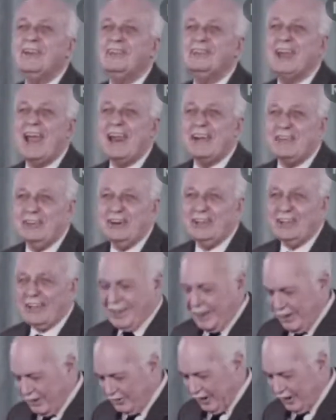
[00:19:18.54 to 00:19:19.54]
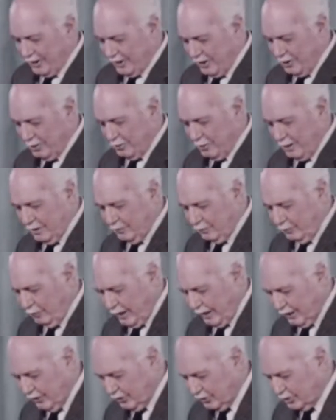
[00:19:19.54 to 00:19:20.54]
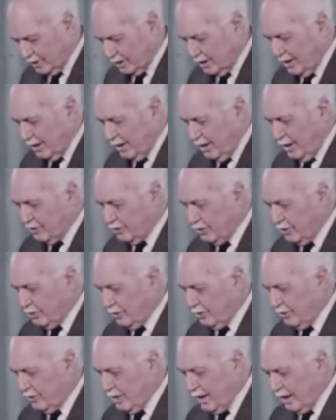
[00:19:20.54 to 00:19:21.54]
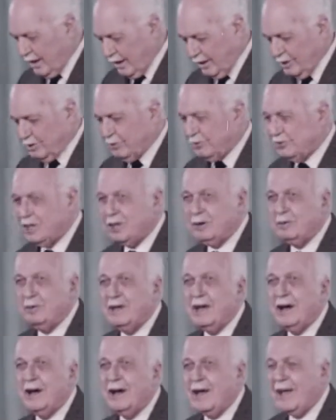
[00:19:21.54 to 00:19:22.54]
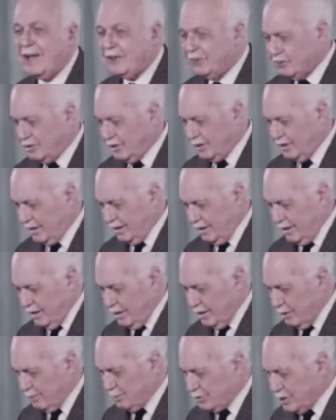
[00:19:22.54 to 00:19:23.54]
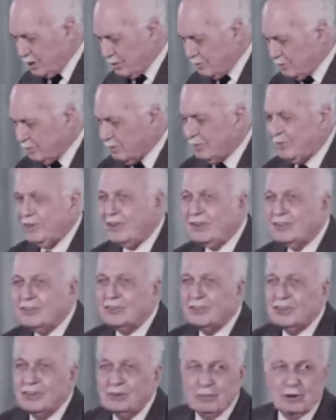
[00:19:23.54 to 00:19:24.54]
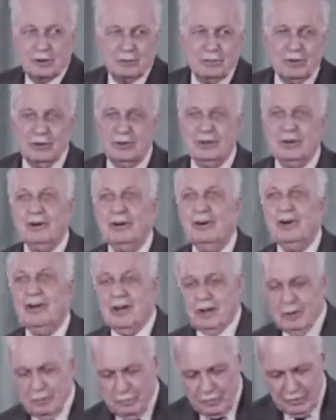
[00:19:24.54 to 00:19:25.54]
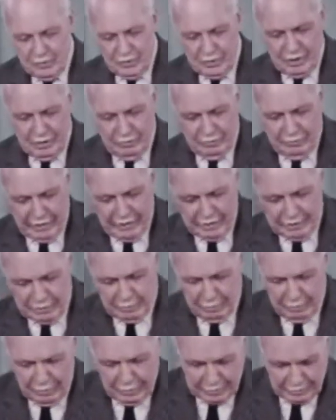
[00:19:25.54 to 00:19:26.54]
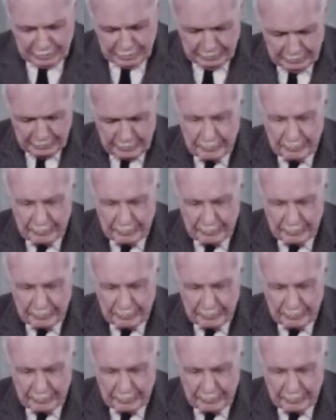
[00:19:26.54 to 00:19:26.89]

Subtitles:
it chattering as I go quite fast. So there, you see, we are actually observing with this what we saw with the Binnicombe model.